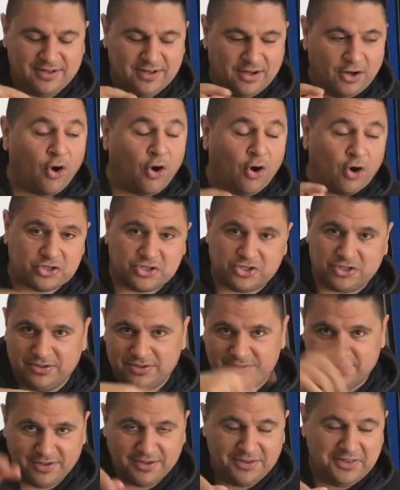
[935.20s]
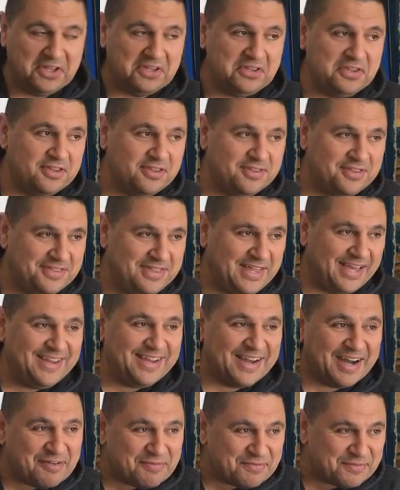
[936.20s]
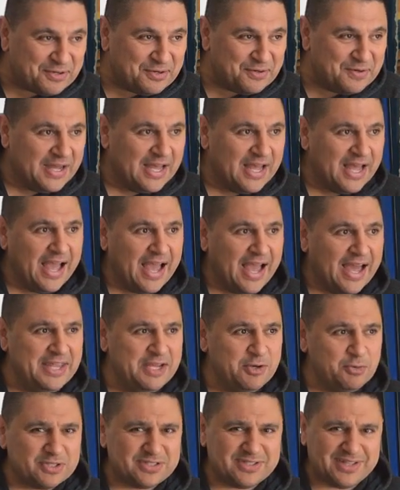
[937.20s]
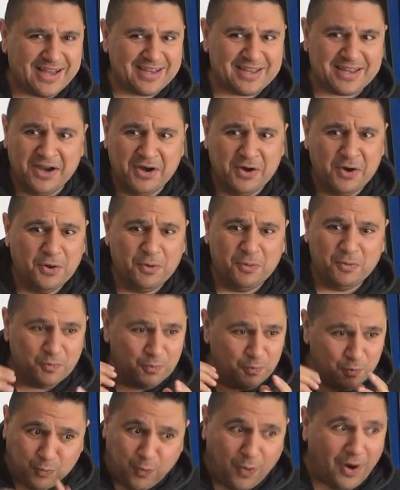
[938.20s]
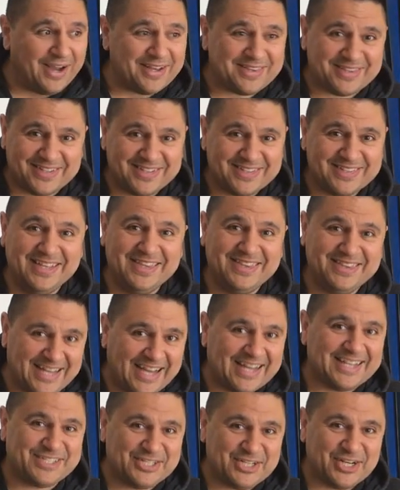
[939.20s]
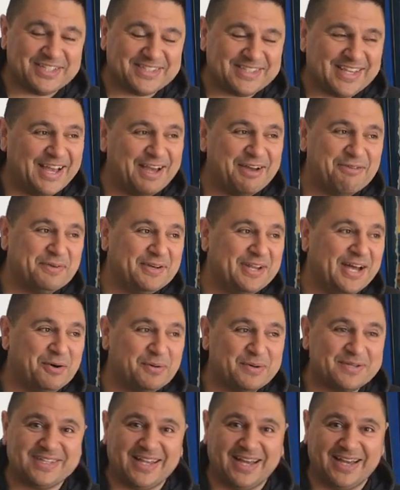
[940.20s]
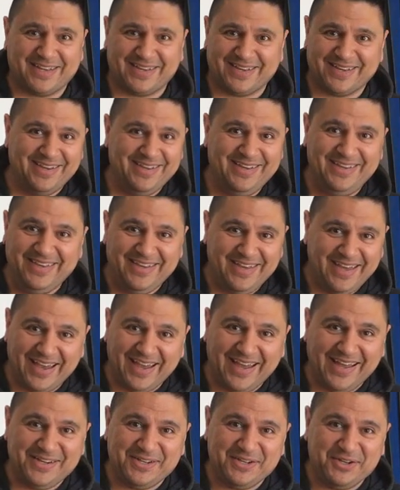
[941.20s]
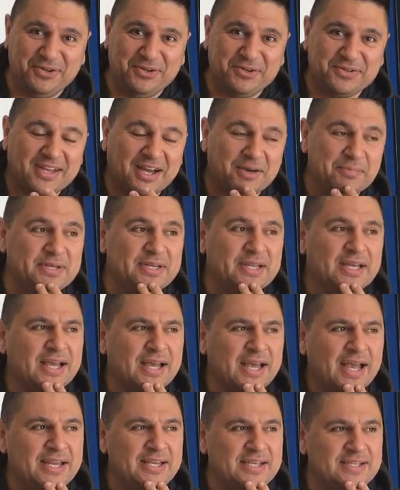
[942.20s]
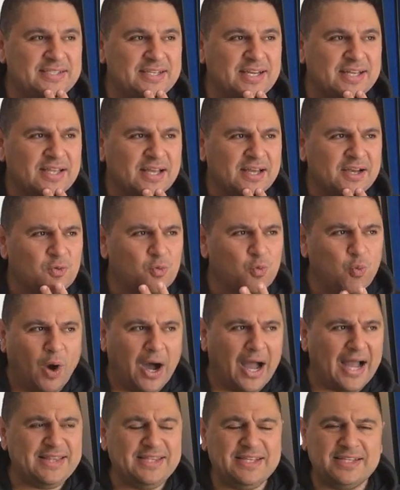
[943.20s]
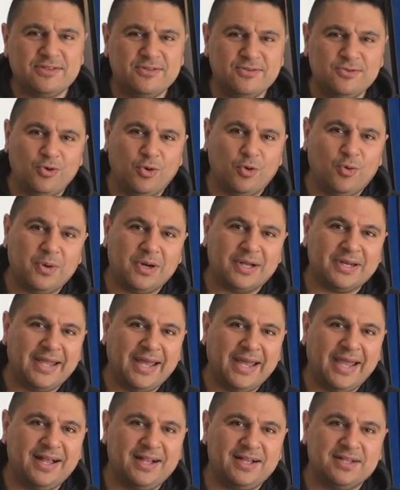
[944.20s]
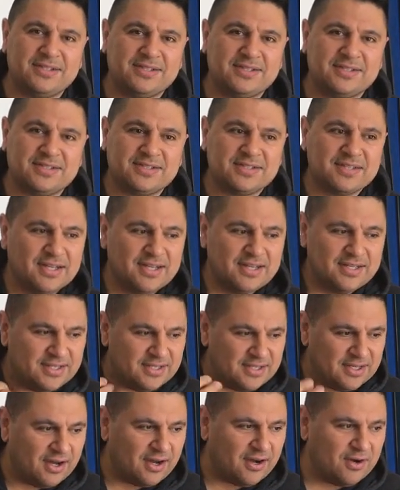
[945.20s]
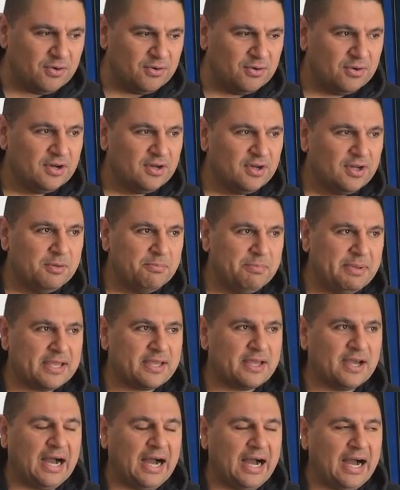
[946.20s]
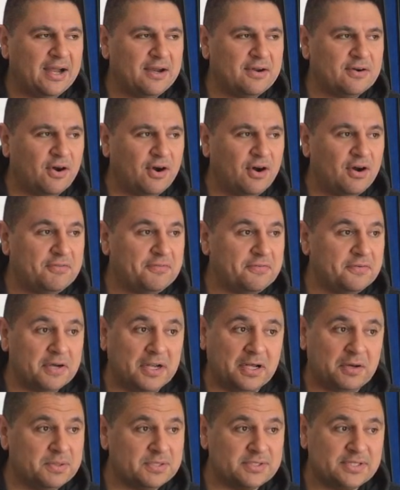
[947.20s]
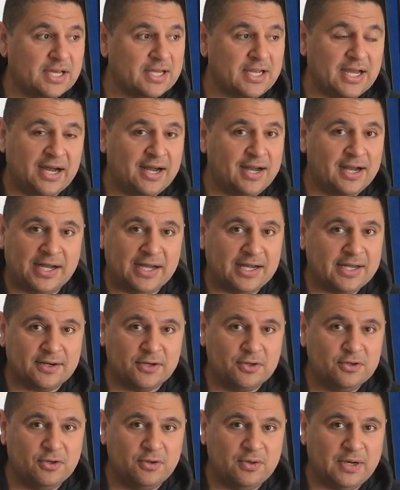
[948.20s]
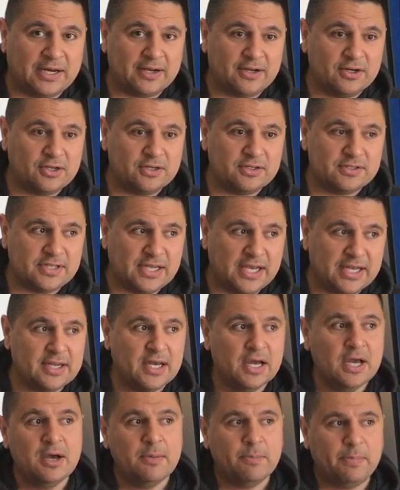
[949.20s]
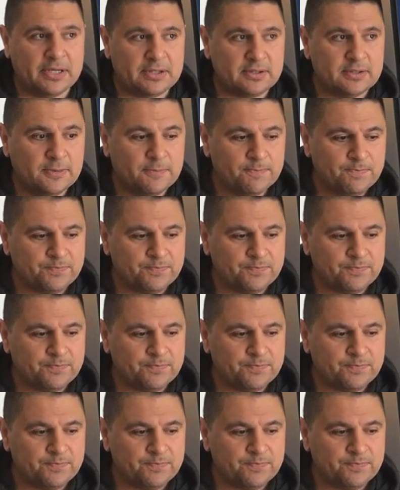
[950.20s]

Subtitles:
auction the day after, and he was like, "What? Did that just happen?" I was like, "Yeah, dude." I mean, and he said, "Why did no one else, make a higher offer?" And I was like, I don't know, I don't understand. But